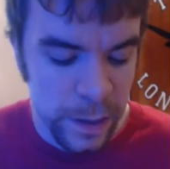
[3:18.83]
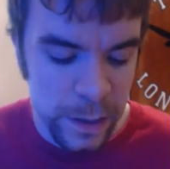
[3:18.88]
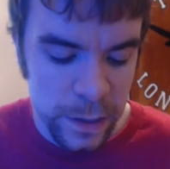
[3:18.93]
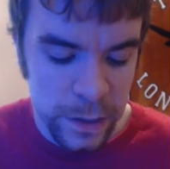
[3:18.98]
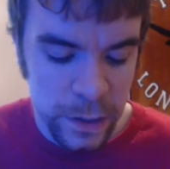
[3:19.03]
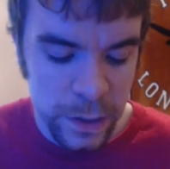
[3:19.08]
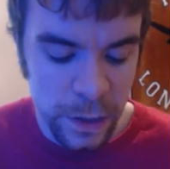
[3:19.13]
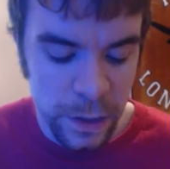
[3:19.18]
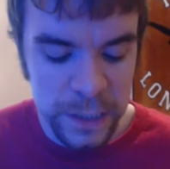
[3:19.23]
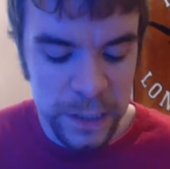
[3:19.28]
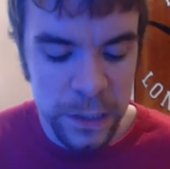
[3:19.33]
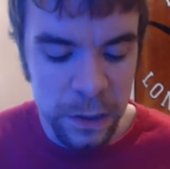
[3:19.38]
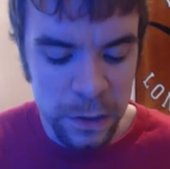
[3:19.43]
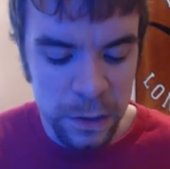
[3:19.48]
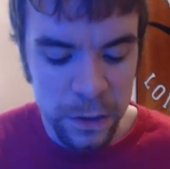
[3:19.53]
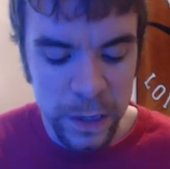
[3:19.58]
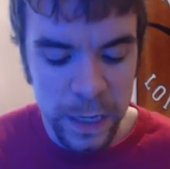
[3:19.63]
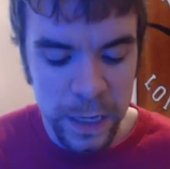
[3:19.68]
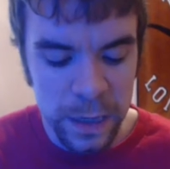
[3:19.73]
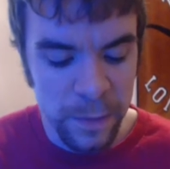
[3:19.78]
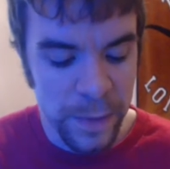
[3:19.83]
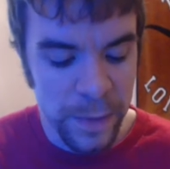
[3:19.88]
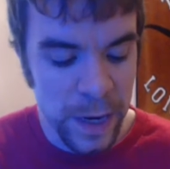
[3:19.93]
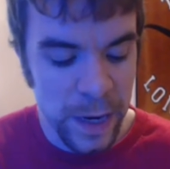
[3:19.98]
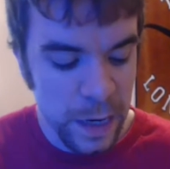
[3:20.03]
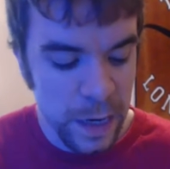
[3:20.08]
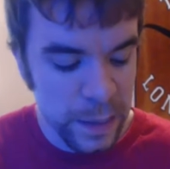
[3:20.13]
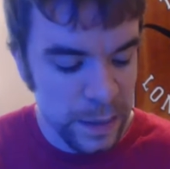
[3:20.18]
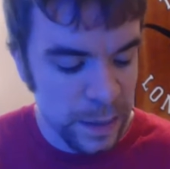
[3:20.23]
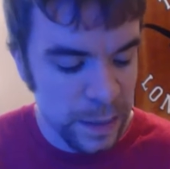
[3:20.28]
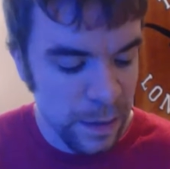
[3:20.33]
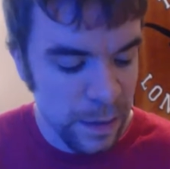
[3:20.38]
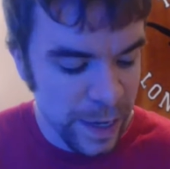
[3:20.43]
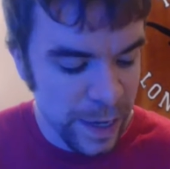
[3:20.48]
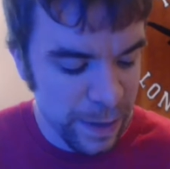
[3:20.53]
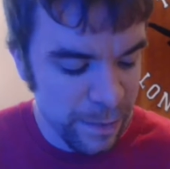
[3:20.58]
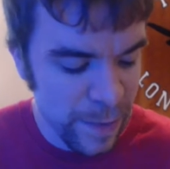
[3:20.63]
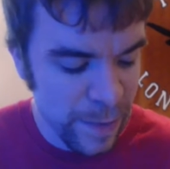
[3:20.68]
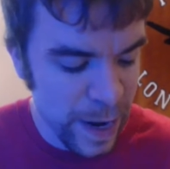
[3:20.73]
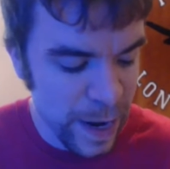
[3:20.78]
So I start looking at the box and I'm
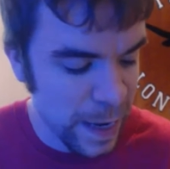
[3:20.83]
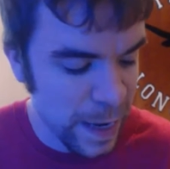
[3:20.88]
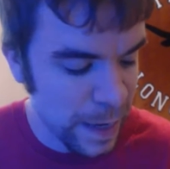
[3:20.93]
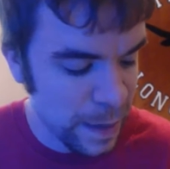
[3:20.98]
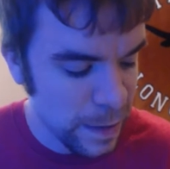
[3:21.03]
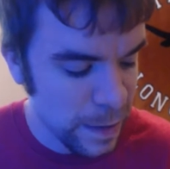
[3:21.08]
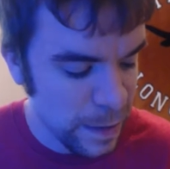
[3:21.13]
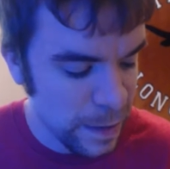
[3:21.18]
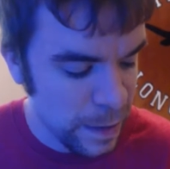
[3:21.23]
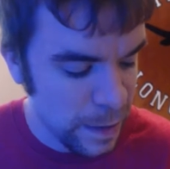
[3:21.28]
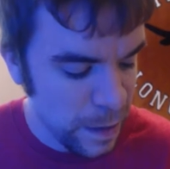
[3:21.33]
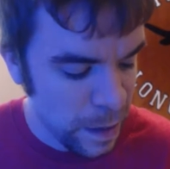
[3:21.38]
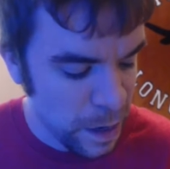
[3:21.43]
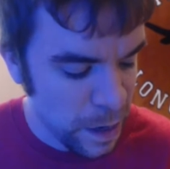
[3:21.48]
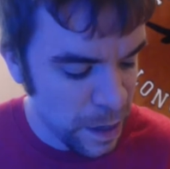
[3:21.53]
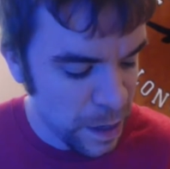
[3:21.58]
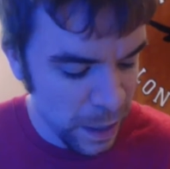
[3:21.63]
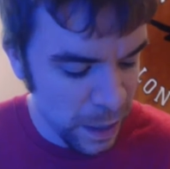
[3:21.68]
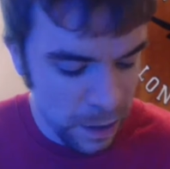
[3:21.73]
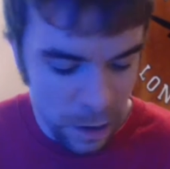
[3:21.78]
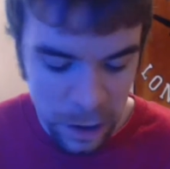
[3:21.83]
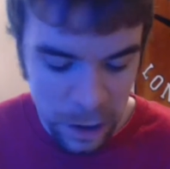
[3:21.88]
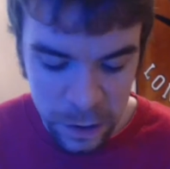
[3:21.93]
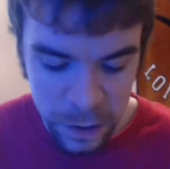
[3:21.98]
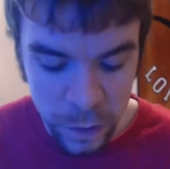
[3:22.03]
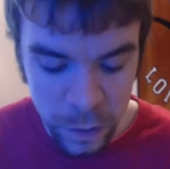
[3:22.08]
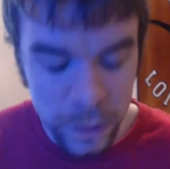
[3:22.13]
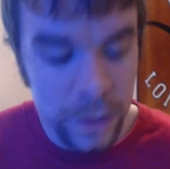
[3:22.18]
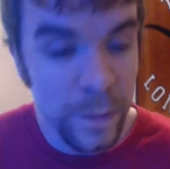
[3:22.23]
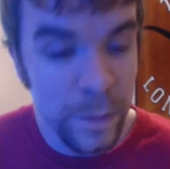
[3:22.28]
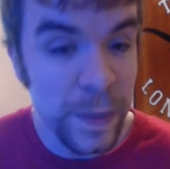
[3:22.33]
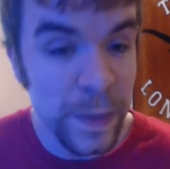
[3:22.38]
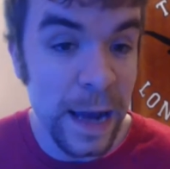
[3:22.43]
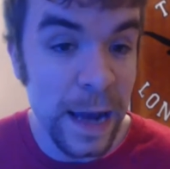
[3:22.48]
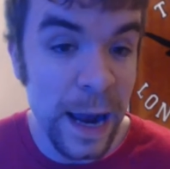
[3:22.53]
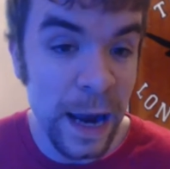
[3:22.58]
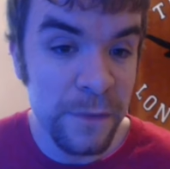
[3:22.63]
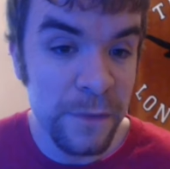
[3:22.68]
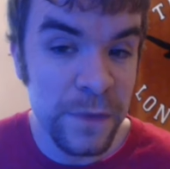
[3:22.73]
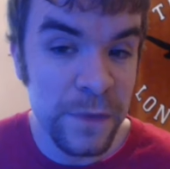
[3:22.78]
like, man, I was like, how cool it would be to
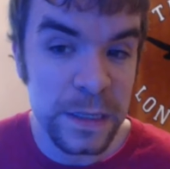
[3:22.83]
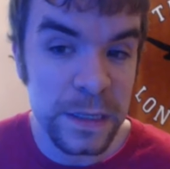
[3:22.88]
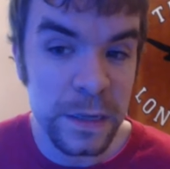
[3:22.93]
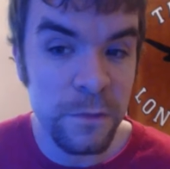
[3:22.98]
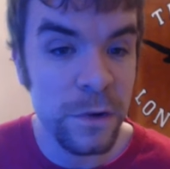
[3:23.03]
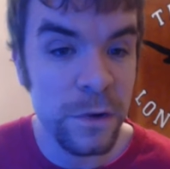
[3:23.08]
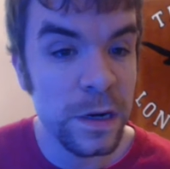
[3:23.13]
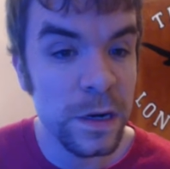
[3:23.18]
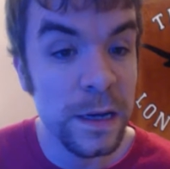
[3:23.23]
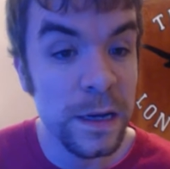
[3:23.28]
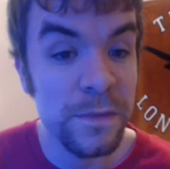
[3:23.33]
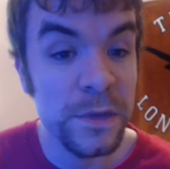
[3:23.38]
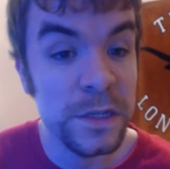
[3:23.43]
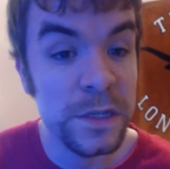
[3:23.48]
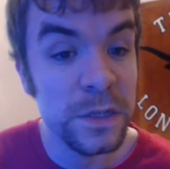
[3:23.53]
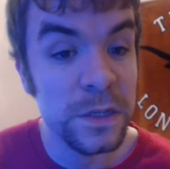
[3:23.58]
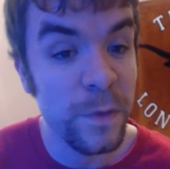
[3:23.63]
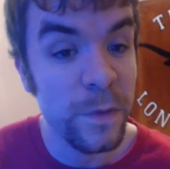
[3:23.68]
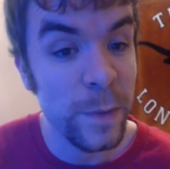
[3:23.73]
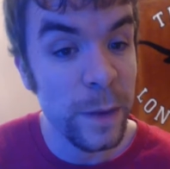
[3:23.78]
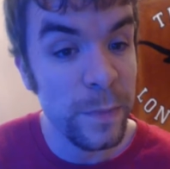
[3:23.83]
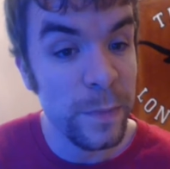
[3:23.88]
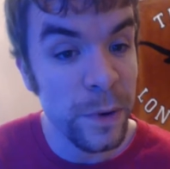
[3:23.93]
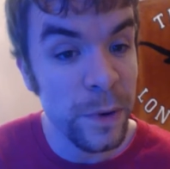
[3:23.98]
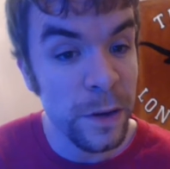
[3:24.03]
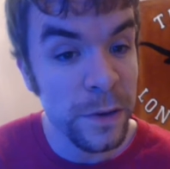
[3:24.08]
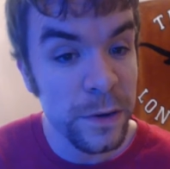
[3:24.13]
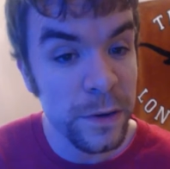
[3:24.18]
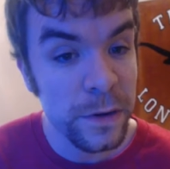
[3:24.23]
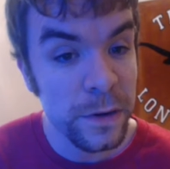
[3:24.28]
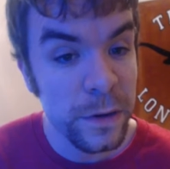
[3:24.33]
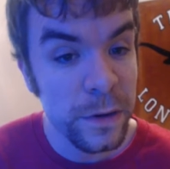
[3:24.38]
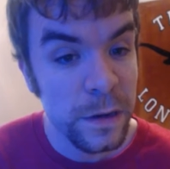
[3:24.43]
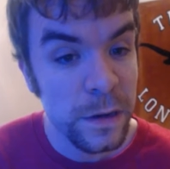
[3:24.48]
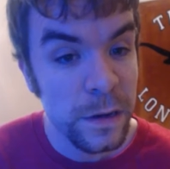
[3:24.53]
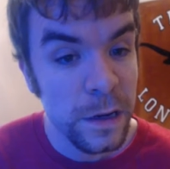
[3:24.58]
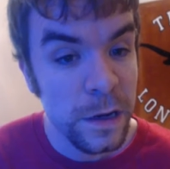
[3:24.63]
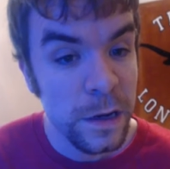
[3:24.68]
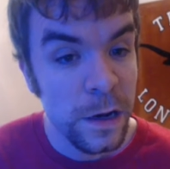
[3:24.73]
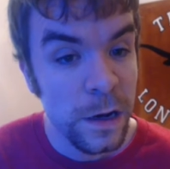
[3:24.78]
have this. I wanted to give this for my brother
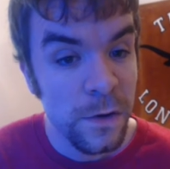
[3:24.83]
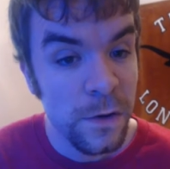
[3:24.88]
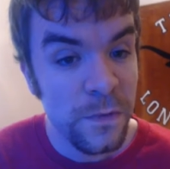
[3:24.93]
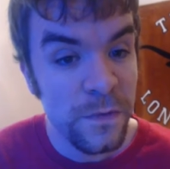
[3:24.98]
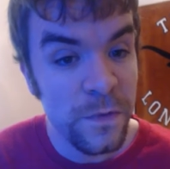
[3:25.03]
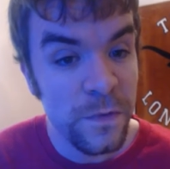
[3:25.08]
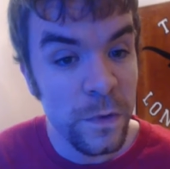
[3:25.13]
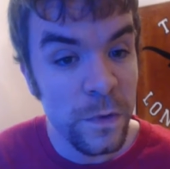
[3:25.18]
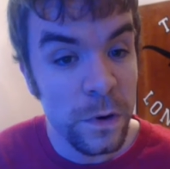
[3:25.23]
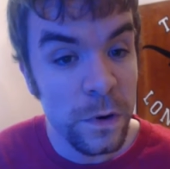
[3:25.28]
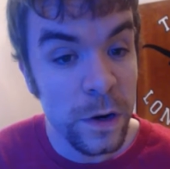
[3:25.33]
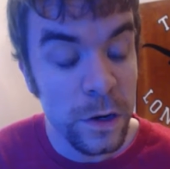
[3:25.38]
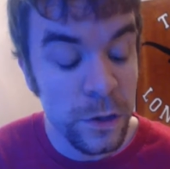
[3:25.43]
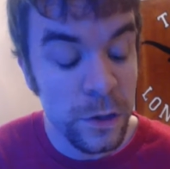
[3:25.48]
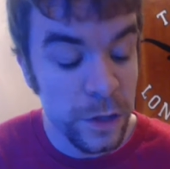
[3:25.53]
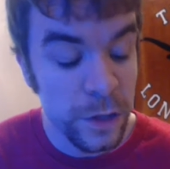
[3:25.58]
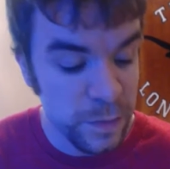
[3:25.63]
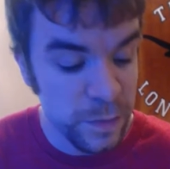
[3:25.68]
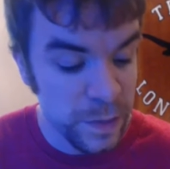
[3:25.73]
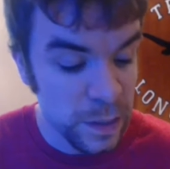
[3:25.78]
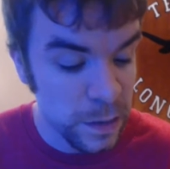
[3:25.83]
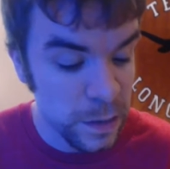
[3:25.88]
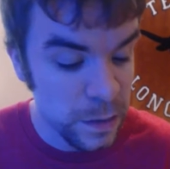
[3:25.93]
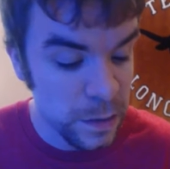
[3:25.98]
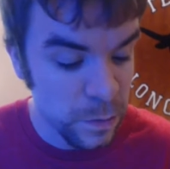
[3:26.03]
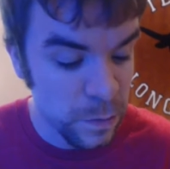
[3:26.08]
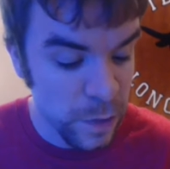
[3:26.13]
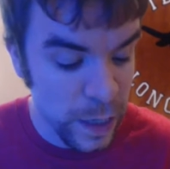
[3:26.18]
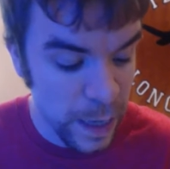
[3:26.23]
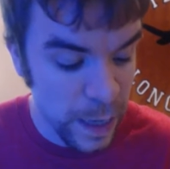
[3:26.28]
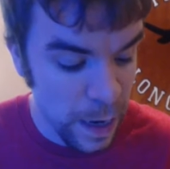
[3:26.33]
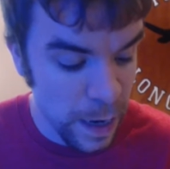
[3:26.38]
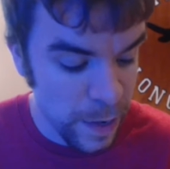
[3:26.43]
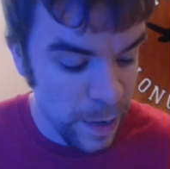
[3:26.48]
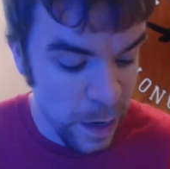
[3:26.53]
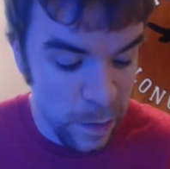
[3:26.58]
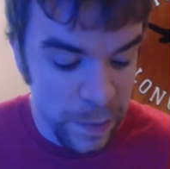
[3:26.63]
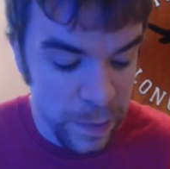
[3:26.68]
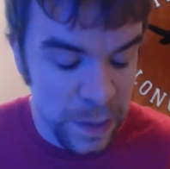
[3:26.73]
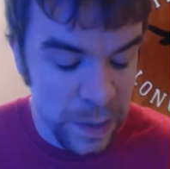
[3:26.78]
for Christmas when it came
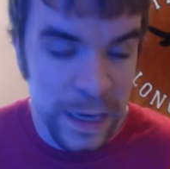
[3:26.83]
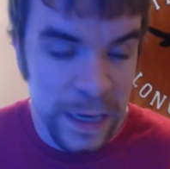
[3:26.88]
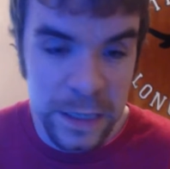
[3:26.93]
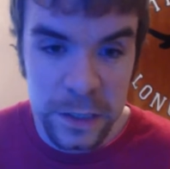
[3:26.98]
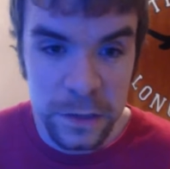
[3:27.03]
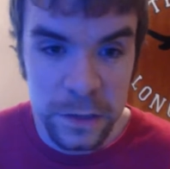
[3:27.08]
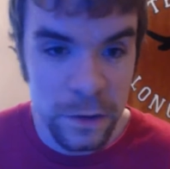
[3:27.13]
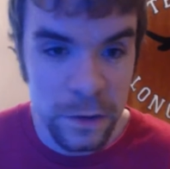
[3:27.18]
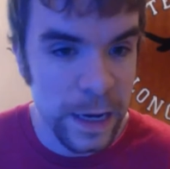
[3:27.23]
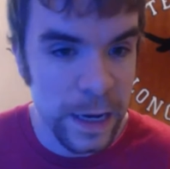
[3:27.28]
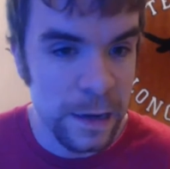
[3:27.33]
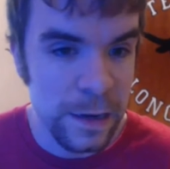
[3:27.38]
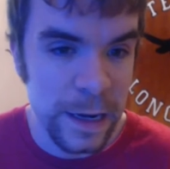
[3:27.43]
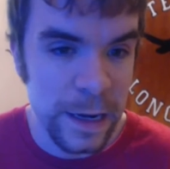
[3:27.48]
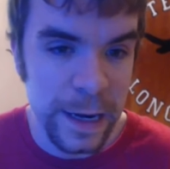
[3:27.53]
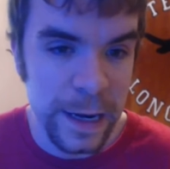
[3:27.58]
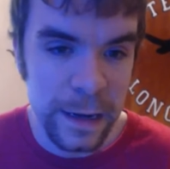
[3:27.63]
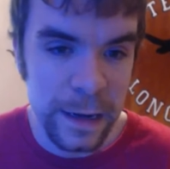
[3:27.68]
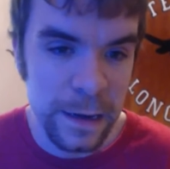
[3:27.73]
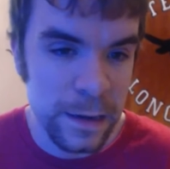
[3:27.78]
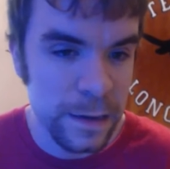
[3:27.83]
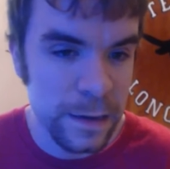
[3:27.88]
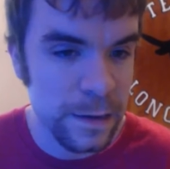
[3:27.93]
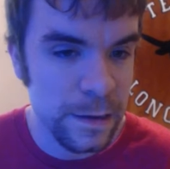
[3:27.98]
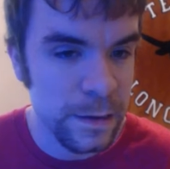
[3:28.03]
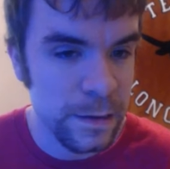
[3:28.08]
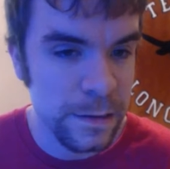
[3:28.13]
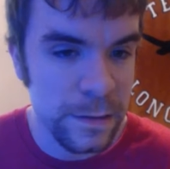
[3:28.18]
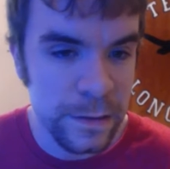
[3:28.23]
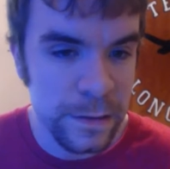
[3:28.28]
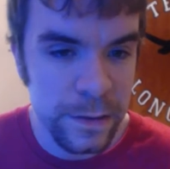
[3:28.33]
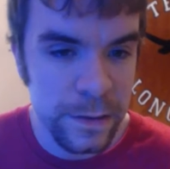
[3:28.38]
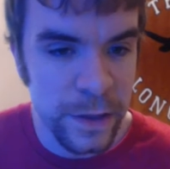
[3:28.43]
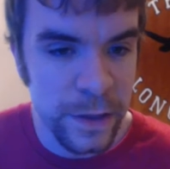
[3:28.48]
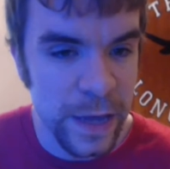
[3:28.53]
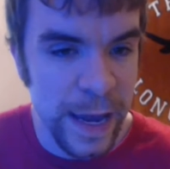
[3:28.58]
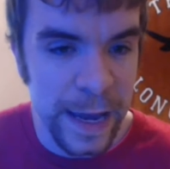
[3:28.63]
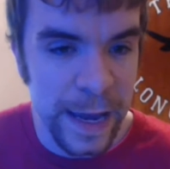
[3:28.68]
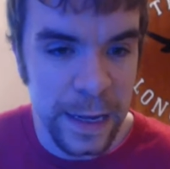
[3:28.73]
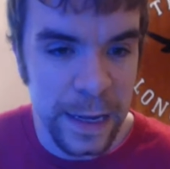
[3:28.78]
out, but they sold out like
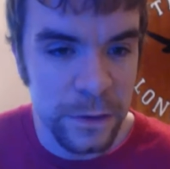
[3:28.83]
that.